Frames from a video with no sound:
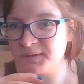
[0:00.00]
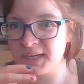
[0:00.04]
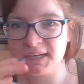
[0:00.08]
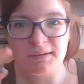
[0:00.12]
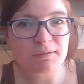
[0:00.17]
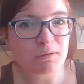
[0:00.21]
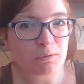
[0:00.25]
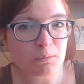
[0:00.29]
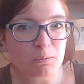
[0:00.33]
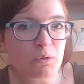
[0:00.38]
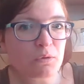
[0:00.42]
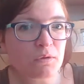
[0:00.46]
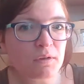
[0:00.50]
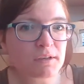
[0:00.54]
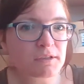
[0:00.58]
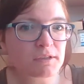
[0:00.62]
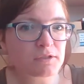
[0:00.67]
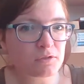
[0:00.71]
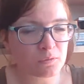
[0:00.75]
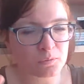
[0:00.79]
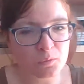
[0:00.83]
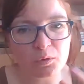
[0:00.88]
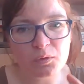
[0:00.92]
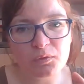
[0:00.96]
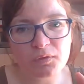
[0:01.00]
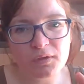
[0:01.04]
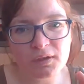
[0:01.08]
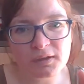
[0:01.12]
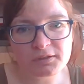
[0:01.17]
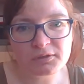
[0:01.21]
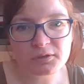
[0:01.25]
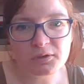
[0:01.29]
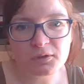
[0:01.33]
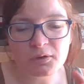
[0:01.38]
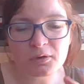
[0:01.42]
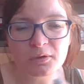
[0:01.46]
TV movies
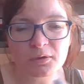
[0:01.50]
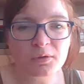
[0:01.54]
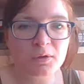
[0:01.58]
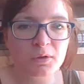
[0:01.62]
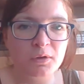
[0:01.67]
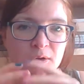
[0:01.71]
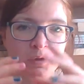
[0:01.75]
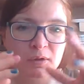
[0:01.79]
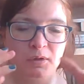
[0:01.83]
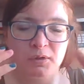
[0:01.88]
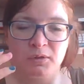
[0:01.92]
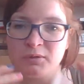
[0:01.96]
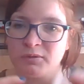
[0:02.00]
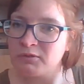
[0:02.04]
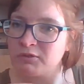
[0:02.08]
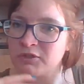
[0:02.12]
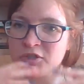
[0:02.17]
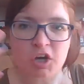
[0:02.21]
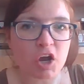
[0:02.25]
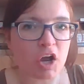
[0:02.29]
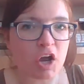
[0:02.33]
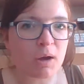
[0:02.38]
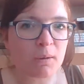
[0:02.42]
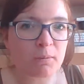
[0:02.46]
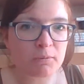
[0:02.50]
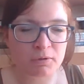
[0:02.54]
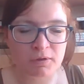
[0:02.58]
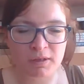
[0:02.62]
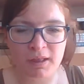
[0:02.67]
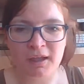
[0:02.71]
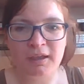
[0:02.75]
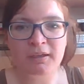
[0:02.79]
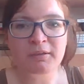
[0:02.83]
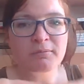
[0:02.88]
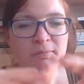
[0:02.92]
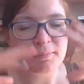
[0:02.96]
or Charmed, or
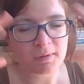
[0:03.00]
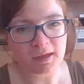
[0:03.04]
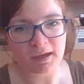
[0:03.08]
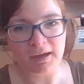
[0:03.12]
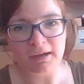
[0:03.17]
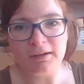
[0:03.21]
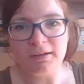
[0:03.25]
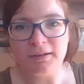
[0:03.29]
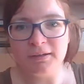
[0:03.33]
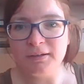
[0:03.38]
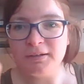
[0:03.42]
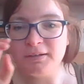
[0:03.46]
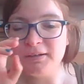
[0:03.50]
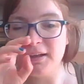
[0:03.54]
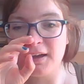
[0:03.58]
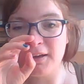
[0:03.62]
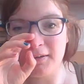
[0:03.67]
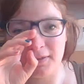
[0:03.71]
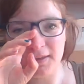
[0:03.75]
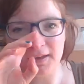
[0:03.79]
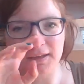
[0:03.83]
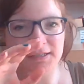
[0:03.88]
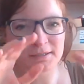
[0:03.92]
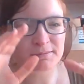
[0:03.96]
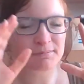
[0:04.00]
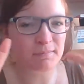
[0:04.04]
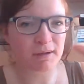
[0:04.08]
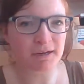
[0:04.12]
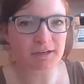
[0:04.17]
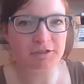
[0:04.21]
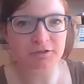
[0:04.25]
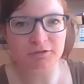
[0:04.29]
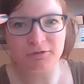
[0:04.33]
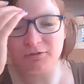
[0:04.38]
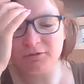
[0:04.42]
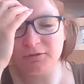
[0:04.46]
like, yeah, like these
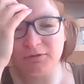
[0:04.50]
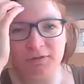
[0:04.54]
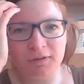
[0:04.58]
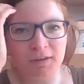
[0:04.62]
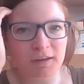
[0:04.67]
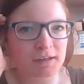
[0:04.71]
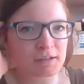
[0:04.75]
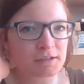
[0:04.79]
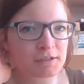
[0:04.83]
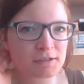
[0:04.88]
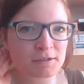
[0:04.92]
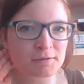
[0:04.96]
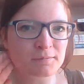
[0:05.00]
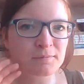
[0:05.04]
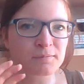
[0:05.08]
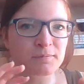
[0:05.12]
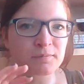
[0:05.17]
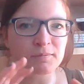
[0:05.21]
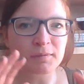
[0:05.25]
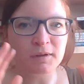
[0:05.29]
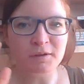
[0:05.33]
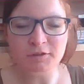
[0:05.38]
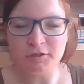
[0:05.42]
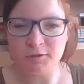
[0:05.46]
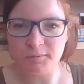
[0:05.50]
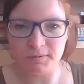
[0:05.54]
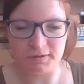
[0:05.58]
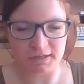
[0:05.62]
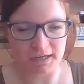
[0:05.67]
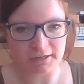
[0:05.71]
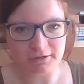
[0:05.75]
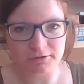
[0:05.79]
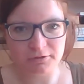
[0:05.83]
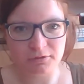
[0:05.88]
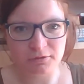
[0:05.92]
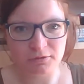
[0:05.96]
magical and these
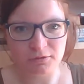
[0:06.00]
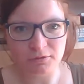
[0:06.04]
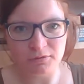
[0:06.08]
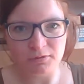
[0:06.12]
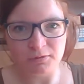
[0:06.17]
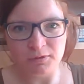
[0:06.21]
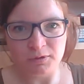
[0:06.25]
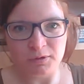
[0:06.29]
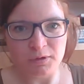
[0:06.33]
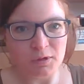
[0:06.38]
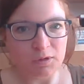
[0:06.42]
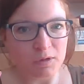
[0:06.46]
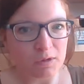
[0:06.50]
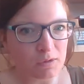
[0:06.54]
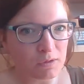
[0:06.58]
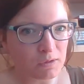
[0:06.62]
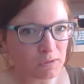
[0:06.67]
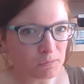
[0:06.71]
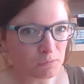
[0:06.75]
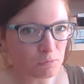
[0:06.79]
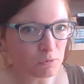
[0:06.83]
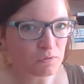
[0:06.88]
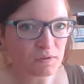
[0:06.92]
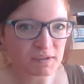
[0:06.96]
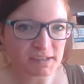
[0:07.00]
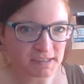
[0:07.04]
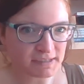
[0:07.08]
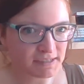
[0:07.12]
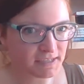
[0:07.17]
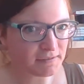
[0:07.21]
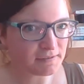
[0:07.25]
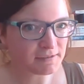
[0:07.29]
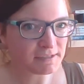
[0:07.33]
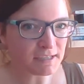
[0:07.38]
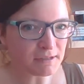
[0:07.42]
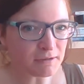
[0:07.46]
supernatural movies and
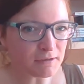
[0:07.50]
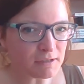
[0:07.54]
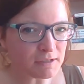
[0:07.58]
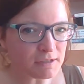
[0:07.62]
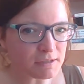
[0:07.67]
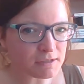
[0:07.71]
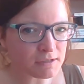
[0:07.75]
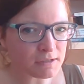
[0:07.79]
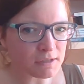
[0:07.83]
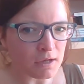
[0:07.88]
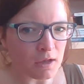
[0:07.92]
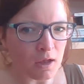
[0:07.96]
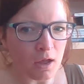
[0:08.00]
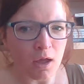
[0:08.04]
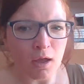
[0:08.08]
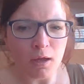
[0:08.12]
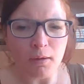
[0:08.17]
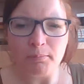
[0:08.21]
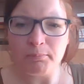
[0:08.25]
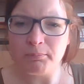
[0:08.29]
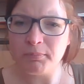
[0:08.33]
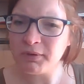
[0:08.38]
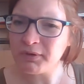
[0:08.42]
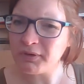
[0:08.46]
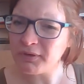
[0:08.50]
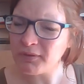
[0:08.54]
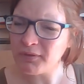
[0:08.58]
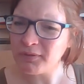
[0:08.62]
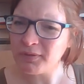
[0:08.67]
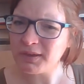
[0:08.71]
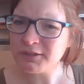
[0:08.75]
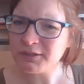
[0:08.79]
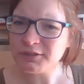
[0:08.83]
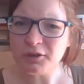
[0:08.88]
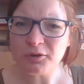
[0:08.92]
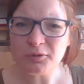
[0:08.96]
TV series. But
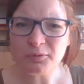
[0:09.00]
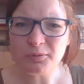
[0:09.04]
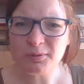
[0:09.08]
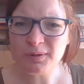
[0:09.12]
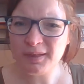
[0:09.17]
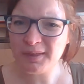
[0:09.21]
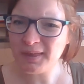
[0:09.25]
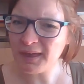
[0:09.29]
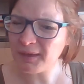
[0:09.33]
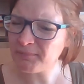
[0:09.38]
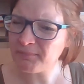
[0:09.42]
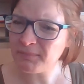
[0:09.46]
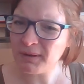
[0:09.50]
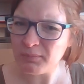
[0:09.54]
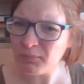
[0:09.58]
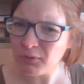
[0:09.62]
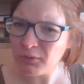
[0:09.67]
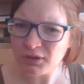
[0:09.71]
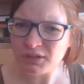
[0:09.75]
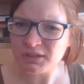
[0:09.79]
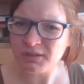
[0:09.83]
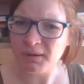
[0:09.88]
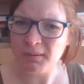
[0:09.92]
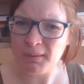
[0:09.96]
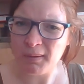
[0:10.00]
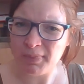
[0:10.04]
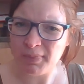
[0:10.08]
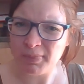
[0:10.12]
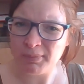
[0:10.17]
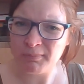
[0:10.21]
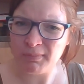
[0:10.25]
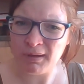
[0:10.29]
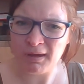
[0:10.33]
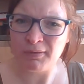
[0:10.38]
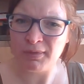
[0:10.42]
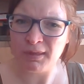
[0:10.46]
there's not really that many books
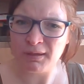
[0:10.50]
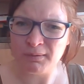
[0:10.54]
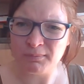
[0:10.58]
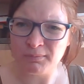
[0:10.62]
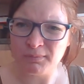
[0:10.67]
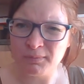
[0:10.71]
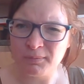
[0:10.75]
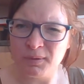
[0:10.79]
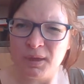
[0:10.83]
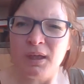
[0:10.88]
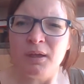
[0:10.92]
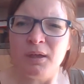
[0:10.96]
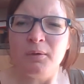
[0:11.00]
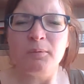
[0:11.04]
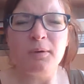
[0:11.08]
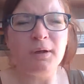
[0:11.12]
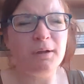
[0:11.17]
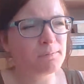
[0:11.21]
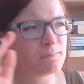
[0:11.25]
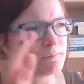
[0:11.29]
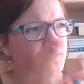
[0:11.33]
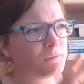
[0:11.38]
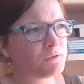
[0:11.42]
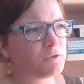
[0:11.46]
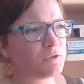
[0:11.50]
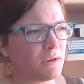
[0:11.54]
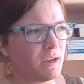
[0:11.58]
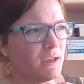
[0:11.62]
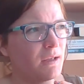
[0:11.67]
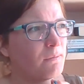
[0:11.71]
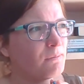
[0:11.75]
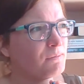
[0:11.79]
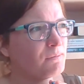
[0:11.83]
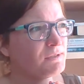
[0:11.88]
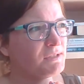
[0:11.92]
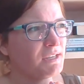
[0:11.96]
about them. Well, sorry,
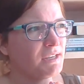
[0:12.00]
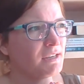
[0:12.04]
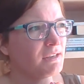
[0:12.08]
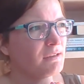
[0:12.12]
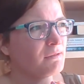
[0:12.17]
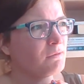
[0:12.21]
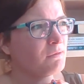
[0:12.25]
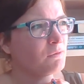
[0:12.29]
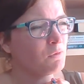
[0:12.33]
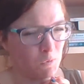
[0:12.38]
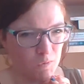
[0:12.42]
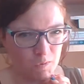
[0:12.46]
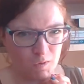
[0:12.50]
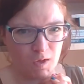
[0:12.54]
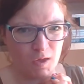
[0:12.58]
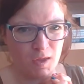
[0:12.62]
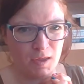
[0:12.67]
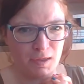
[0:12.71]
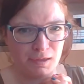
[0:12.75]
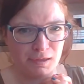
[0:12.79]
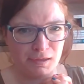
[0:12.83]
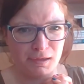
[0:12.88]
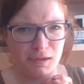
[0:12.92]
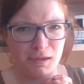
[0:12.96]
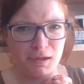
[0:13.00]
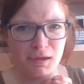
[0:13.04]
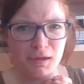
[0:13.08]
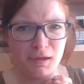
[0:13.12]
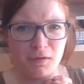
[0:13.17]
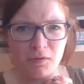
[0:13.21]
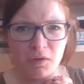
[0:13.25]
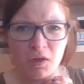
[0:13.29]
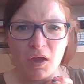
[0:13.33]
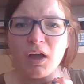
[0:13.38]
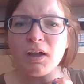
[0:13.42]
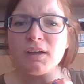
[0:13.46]
I'm saying wrong.
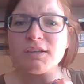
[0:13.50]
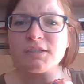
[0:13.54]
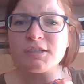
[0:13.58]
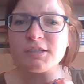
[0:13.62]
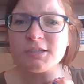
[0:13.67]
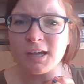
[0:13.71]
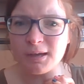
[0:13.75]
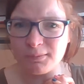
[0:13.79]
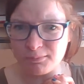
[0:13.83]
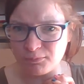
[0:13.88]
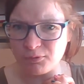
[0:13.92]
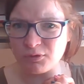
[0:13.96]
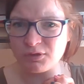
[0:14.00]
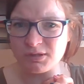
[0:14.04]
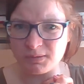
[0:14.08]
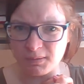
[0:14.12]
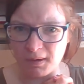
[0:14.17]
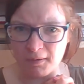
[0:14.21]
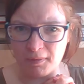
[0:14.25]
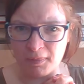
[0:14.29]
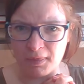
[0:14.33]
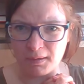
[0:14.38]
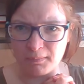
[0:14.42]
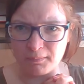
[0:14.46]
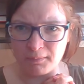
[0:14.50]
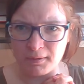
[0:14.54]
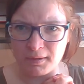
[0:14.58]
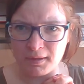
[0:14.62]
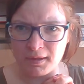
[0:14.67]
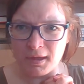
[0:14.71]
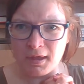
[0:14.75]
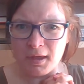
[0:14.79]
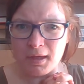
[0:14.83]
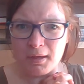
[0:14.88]
There are some books about them,